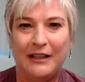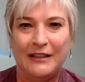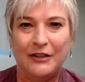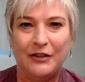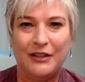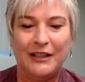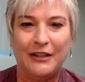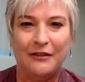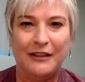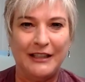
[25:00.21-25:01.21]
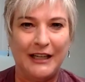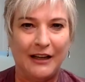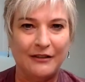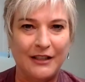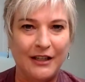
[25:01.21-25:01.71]
is interested in reaching
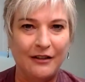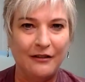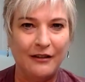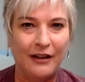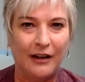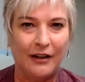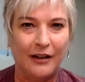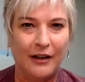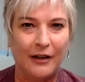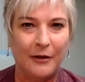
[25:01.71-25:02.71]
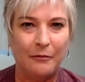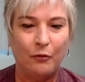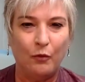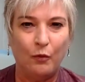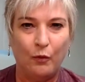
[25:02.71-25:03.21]
out to you, or
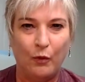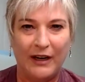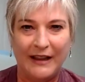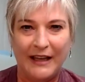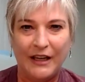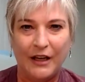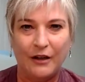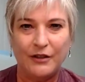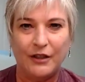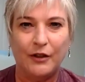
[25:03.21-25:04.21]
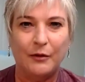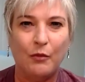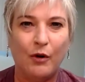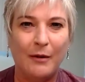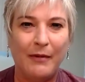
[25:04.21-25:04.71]
um, where can they go to learn
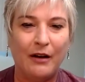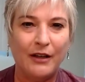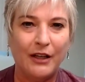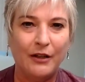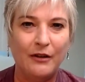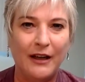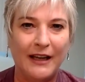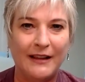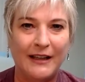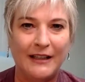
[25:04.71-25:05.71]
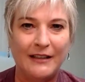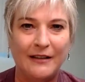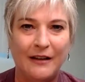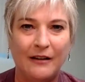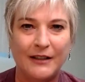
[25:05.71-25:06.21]
more about you? And
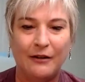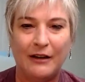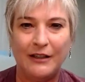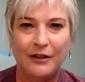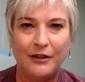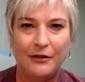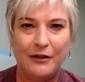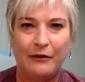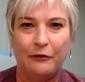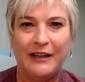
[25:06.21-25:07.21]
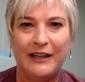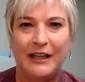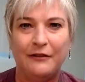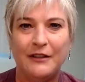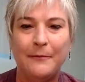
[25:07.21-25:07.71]
then also, I know you do have a free
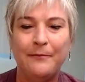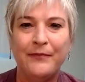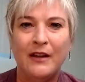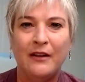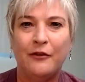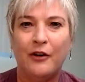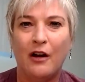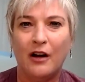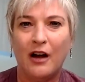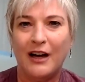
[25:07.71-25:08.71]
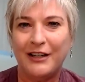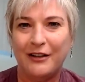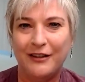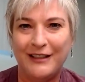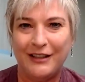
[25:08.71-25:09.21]
gift for our
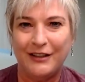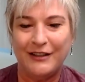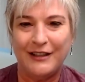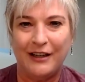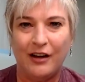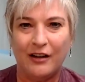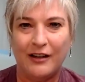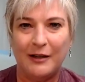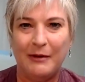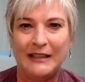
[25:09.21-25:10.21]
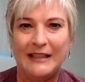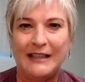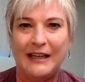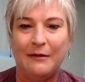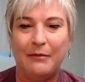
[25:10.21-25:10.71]
audio listeners. They're not going to be able to
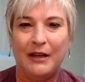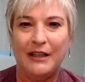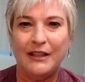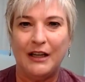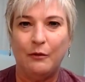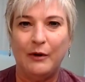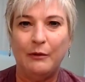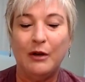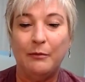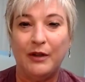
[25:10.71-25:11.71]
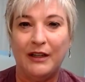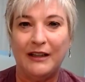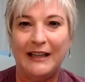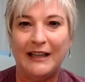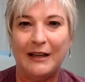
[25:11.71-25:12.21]
see it, but uh, we will put a
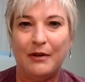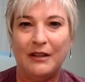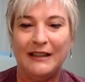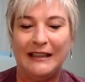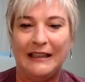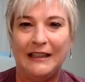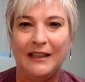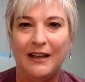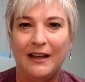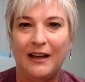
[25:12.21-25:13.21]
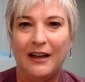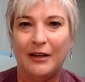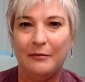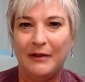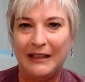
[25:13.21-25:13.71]
link up on the
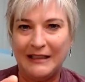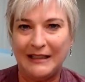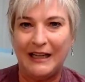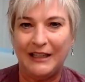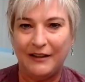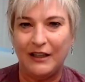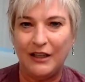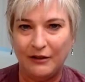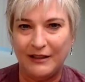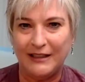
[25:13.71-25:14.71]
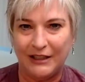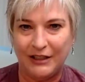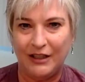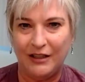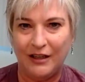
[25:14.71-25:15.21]
um, inside of the notes
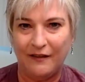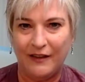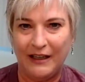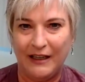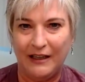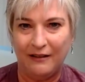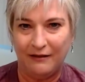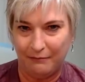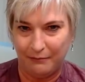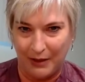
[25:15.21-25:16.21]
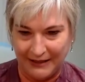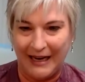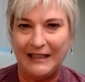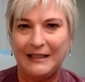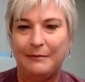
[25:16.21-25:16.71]
section of the
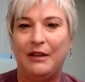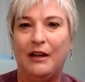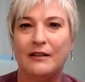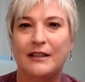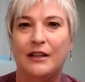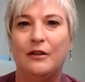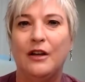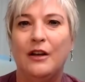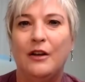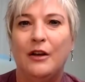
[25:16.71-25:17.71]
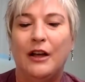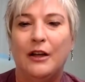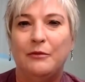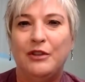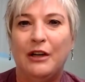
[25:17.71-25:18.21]
podcast. But also,
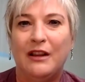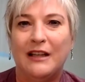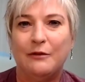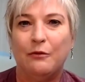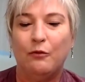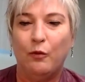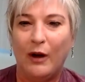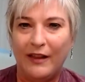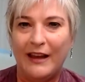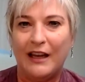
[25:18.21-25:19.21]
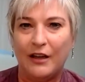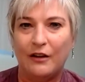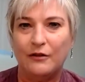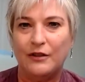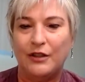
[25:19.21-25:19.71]
um, share with us where they can
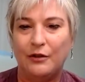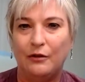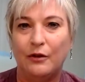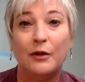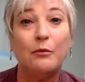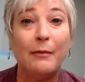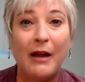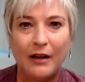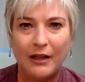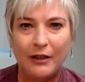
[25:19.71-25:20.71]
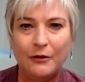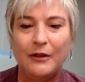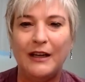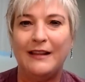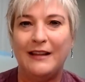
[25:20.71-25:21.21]
go to learn more about you,
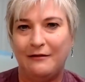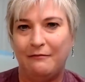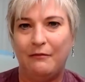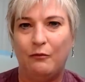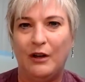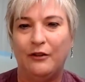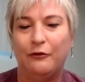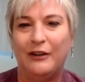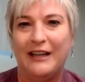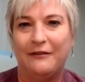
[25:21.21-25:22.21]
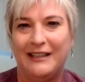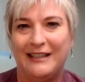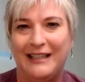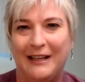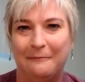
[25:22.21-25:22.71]
and then what your free gift is
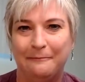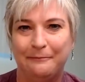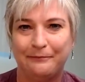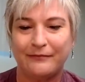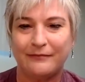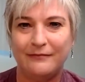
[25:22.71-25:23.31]
to them. Be